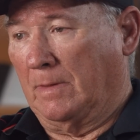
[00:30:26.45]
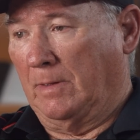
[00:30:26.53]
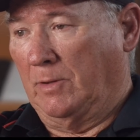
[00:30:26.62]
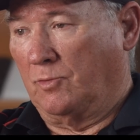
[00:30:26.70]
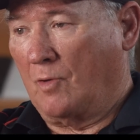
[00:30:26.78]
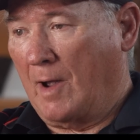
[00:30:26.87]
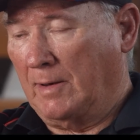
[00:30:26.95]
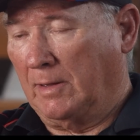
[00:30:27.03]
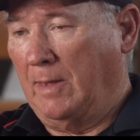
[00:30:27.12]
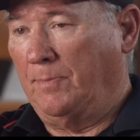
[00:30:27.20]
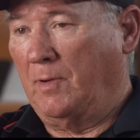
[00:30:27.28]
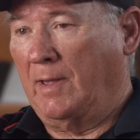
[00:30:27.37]
You tried to
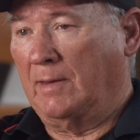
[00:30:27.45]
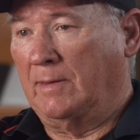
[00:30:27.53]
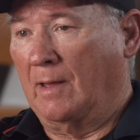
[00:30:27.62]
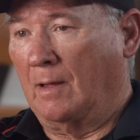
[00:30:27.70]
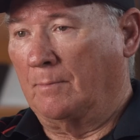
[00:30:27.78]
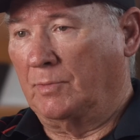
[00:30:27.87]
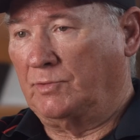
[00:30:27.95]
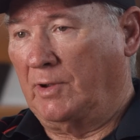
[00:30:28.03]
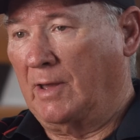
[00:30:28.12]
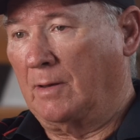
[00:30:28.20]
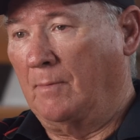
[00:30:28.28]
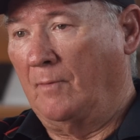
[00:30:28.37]
keep your head down, but you
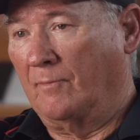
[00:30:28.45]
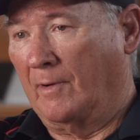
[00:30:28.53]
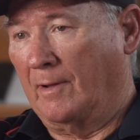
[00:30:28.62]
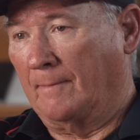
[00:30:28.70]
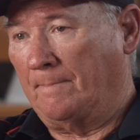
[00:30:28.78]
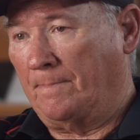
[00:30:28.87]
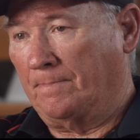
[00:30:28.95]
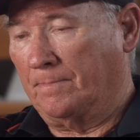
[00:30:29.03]
had to move around.